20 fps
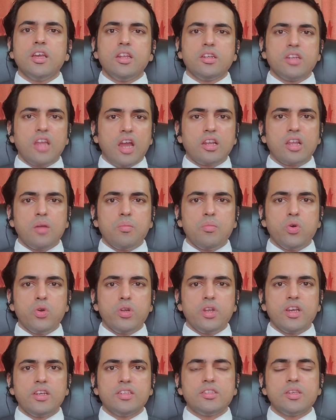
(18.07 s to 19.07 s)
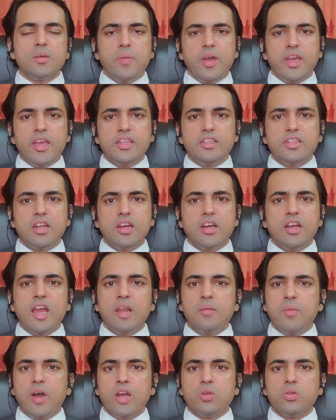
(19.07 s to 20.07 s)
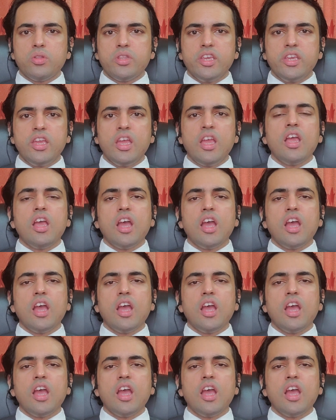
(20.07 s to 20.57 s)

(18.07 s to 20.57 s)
Tata Motors, Mahindra and Maruti